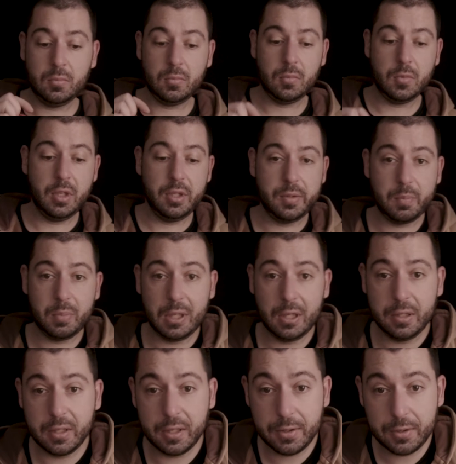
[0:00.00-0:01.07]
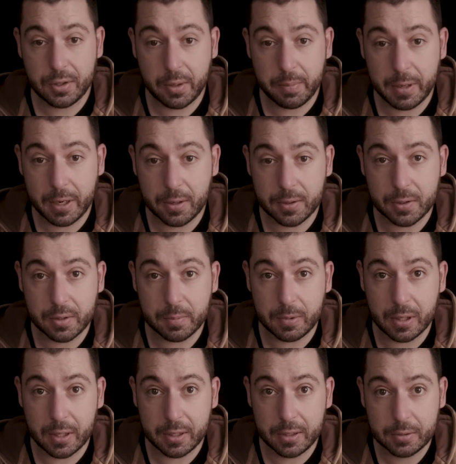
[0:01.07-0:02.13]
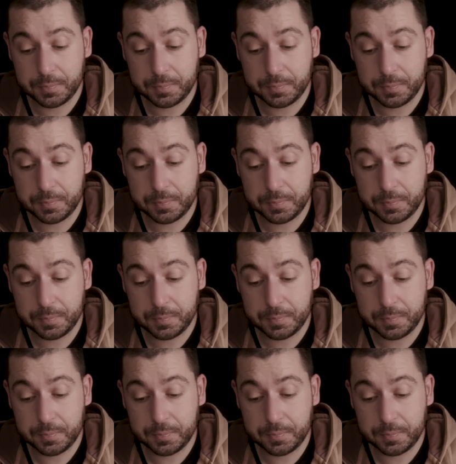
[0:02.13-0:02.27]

It's plugged into the power supply.